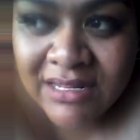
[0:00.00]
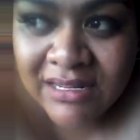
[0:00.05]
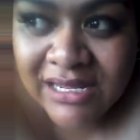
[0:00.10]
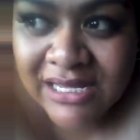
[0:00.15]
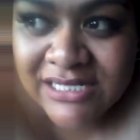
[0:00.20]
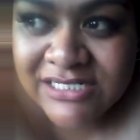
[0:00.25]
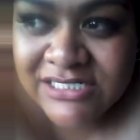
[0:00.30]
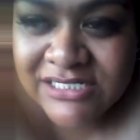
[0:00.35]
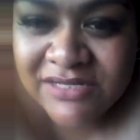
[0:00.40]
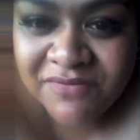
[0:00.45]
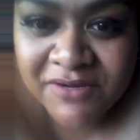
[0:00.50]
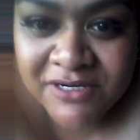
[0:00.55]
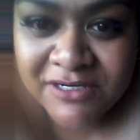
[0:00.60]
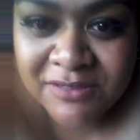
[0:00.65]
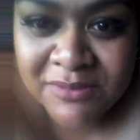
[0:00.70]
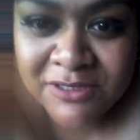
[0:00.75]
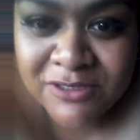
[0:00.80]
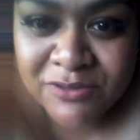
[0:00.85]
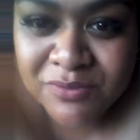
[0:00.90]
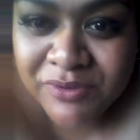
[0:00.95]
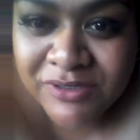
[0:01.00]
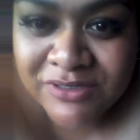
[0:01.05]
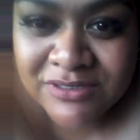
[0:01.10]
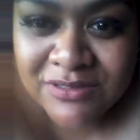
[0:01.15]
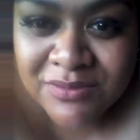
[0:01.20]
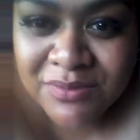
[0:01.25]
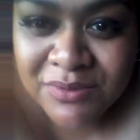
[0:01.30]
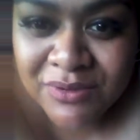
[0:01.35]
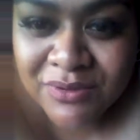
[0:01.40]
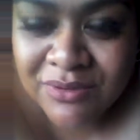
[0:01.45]
It's just a fundamental
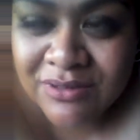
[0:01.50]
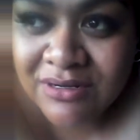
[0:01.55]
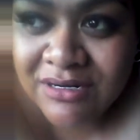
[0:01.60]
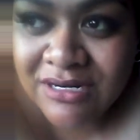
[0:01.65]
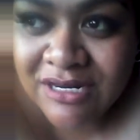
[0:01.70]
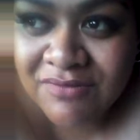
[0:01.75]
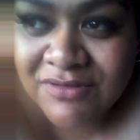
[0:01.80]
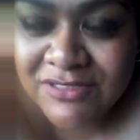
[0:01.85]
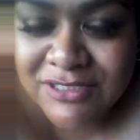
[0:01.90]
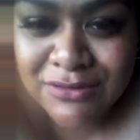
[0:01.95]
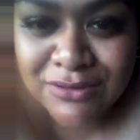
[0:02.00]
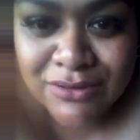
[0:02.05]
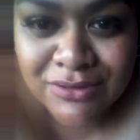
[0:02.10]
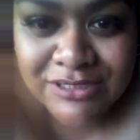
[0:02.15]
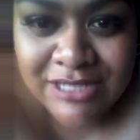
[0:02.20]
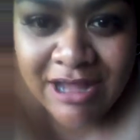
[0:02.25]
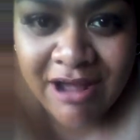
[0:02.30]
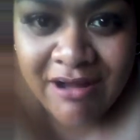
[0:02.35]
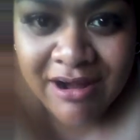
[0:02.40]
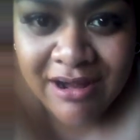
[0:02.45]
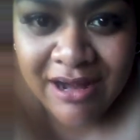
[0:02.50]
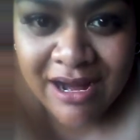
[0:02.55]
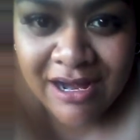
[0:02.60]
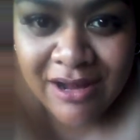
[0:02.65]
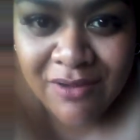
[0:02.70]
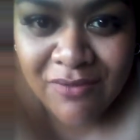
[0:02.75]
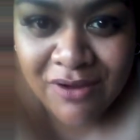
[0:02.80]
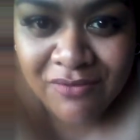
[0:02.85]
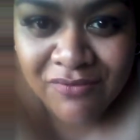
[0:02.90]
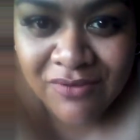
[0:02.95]
principle never to look down at
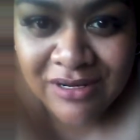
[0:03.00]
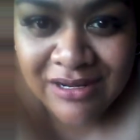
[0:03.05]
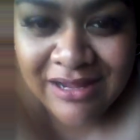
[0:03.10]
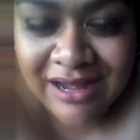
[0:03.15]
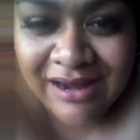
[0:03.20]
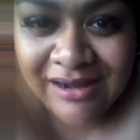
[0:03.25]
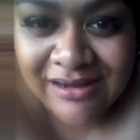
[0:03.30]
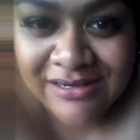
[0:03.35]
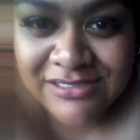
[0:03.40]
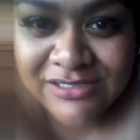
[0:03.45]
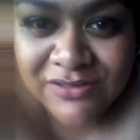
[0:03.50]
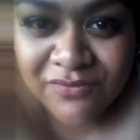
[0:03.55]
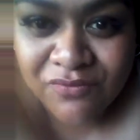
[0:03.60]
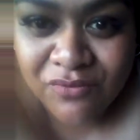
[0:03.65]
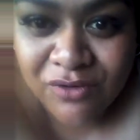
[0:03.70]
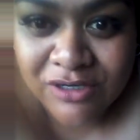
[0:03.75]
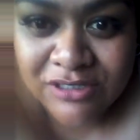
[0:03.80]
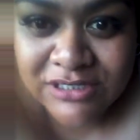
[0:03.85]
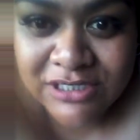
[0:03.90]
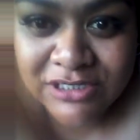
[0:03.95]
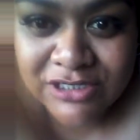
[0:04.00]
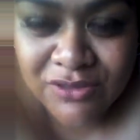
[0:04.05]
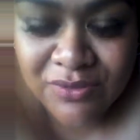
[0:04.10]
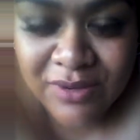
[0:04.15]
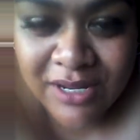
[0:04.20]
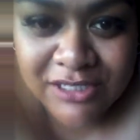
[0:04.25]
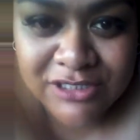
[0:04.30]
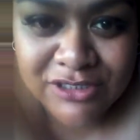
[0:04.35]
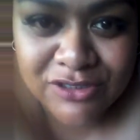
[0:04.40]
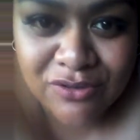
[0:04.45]
anyone regardless of what
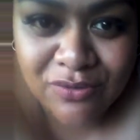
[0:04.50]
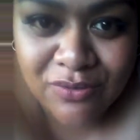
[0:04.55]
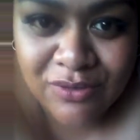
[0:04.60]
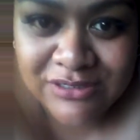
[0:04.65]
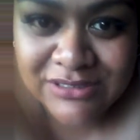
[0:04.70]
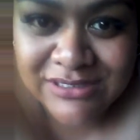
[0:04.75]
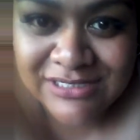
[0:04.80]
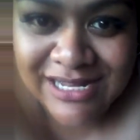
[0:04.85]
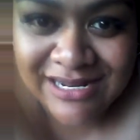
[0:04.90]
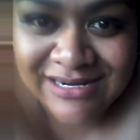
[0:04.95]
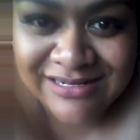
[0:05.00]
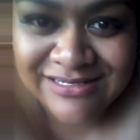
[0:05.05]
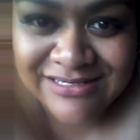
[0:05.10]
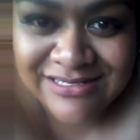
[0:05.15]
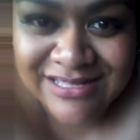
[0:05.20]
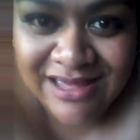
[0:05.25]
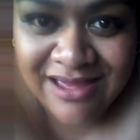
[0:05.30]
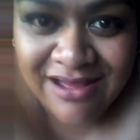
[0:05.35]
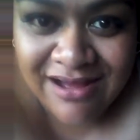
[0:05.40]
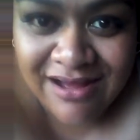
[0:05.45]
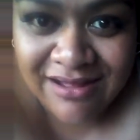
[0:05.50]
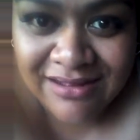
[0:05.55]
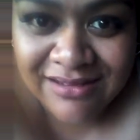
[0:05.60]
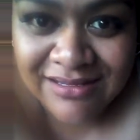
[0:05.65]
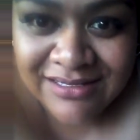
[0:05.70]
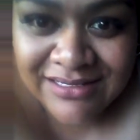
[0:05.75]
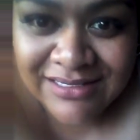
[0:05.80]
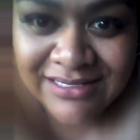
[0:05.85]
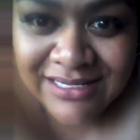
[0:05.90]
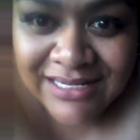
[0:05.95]
situation or what status they are.
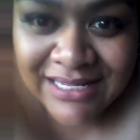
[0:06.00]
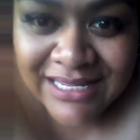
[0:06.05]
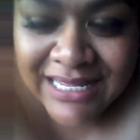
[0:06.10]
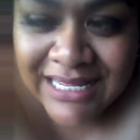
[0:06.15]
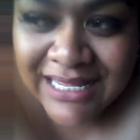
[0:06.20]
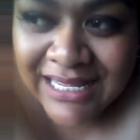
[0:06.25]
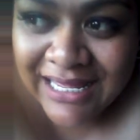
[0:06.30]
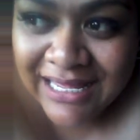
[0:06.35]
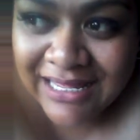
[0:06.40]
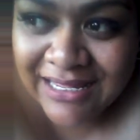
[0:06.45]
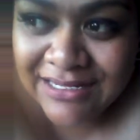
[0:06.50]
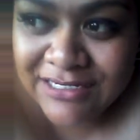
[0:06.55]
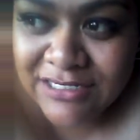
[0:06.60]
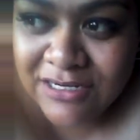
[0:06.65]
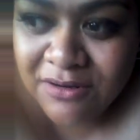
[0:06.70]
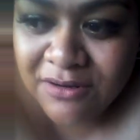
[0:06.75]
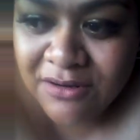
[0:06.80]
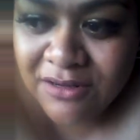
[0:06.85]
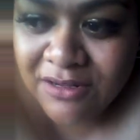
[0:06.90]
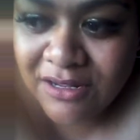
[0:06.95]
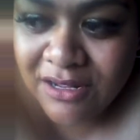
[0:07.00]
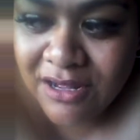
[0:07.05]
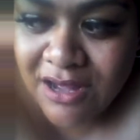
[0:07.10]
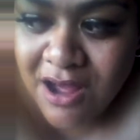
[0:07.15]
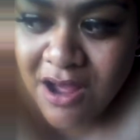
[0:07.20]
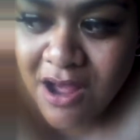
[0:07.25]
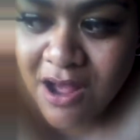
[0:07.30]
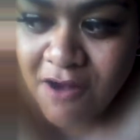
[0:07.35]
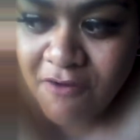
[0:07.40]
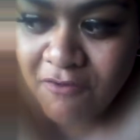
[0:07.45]
And
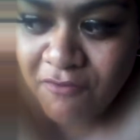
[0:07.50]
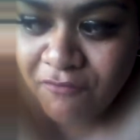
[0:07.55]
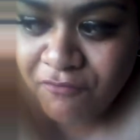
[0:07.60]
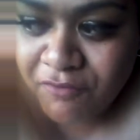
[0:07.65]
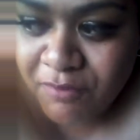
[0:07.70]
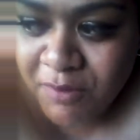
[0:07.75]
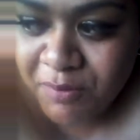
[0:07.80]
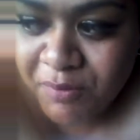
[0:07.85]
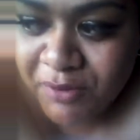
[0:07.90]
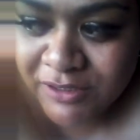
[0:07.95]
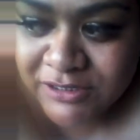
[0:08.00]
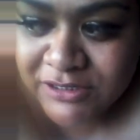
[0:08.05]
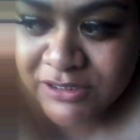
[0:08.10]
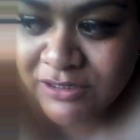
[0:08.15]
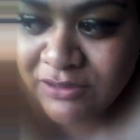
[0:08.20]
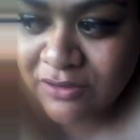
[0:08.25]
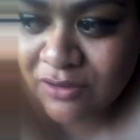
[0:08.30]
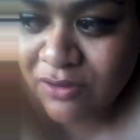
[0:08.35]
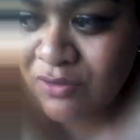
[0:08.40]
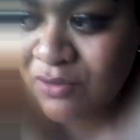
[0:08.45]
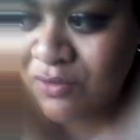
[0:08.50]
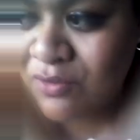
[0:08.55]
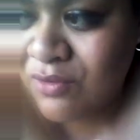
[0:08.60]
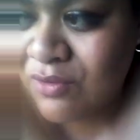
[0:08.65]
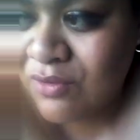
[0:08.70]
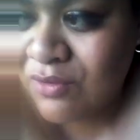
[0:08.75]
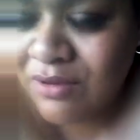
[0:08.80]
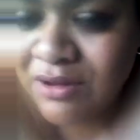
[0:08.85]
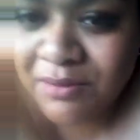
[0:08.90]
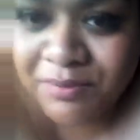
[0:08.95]
from a
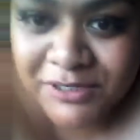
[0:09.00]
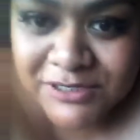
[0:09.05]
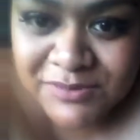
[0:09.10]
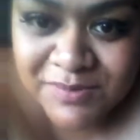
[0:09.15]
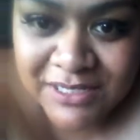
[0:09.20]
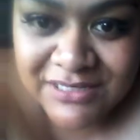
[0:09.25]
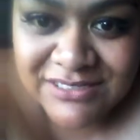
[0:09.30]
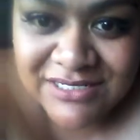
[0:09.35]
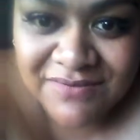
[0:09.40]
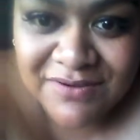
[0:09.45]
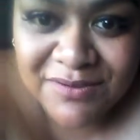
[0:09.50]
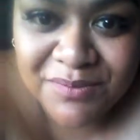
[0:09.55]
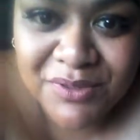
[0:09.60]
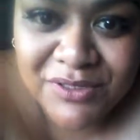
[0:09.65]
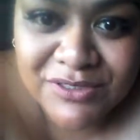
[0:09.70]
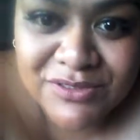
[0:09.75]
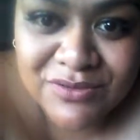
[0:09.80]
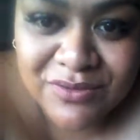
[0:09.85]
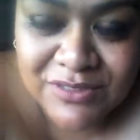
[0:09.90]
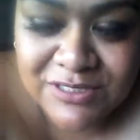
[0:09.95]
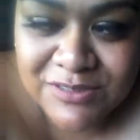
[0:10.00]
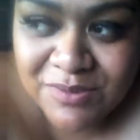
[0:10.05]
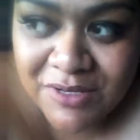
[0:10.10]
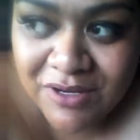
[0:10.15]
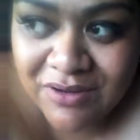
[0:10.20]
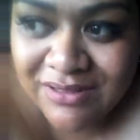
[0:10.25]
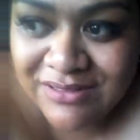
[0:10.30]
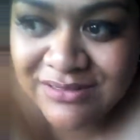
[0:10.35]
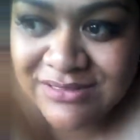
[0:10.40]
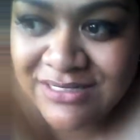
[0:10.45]
personal perspective and personal
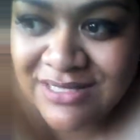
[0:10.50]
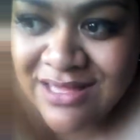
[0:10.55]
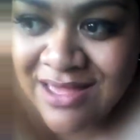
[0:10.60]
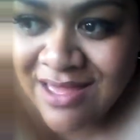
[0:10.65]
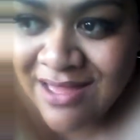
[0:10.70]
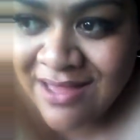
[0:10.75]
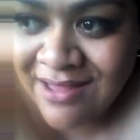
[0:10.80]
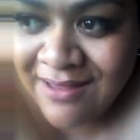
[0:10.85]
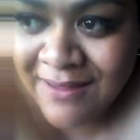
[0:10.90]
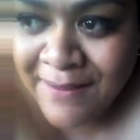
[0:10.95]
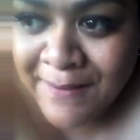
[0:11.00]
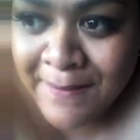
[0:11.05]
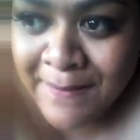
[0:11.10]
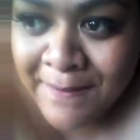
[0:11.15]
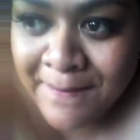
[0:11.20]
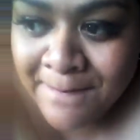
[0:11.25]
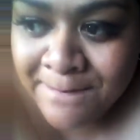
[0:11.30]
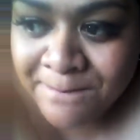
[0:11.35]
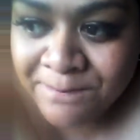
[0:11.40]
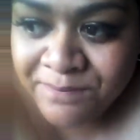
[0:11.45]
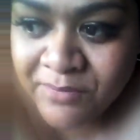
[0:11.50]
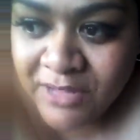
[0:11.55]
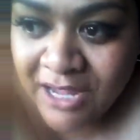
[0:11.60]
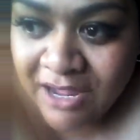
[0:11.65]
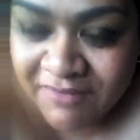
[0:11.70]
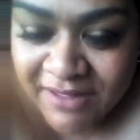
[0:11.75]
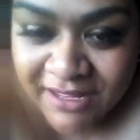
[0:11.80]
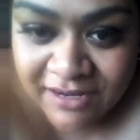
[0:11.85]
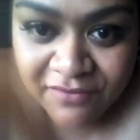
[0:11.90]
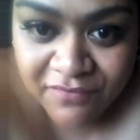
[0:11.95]
experience,
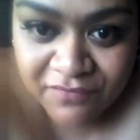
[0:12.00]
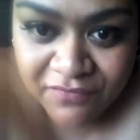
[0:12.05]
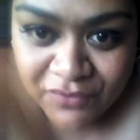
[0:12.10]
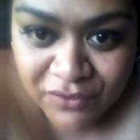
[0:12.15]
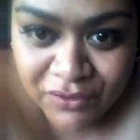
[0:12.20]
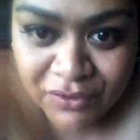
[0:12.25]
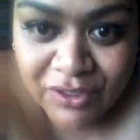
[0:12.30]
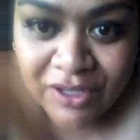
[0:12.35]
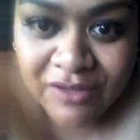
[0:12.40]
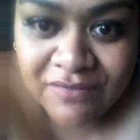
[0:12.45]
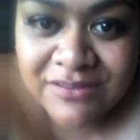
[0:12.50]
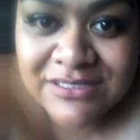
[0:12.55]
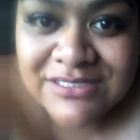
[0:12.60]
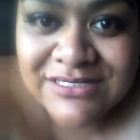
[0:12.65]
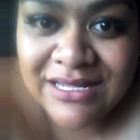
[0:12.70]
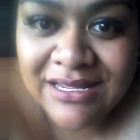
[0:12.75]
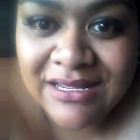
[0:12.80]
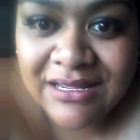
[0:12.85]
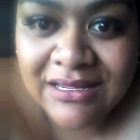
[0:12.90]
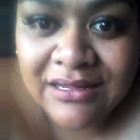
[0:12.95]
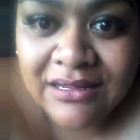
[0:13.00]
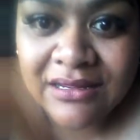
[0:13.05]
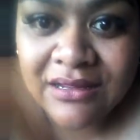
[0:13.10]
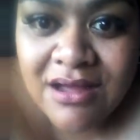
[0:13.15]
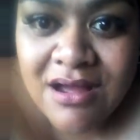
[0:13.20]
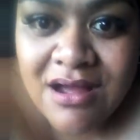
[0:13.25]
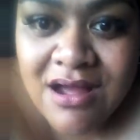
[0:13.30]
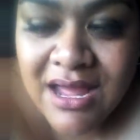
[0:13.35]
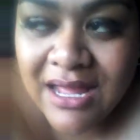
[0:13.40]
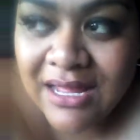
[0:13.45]
I've had a few overstaying
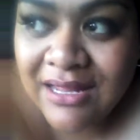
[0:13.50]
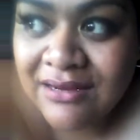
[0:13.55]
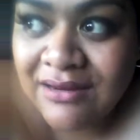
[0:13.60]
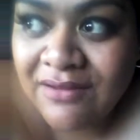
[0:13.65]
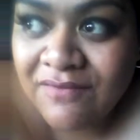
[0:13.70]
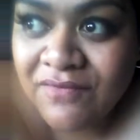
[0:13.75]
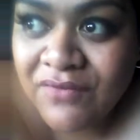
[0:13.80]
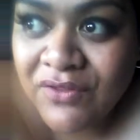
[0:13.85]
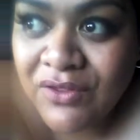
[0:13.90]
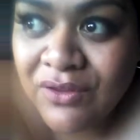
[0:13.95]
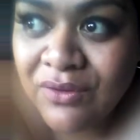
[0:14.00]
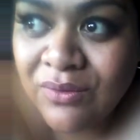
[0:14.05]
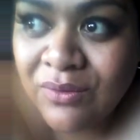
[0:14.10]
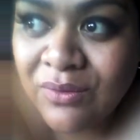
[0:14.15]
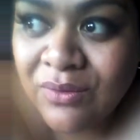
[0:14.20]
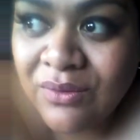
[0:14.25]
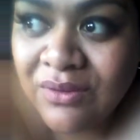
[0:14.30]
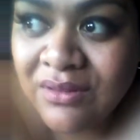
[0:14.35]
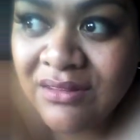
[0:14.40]
and a few